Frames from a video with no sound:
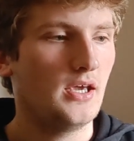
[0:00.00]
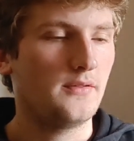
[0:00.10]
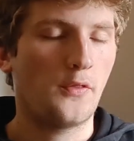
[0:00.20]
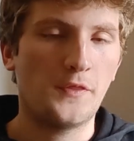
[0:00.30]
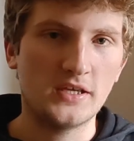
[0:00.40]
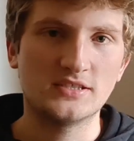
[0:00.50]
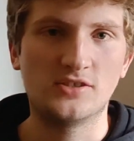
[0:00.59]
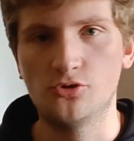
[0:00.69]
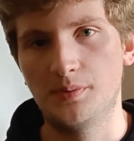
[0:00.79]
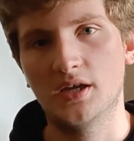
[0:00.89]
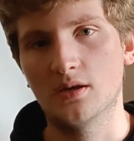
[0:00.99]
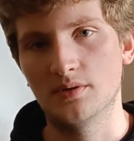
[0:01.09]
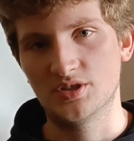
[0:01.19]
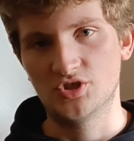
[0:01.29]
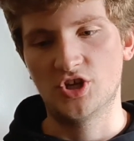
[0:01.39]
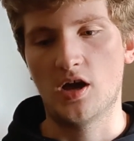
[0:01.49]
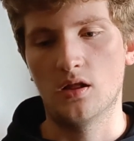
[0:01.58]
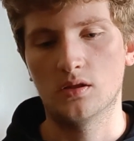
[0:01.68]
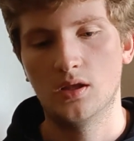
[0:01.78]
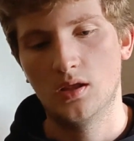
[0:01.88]
and the things that you pick up as a
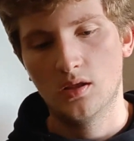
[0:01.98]
child,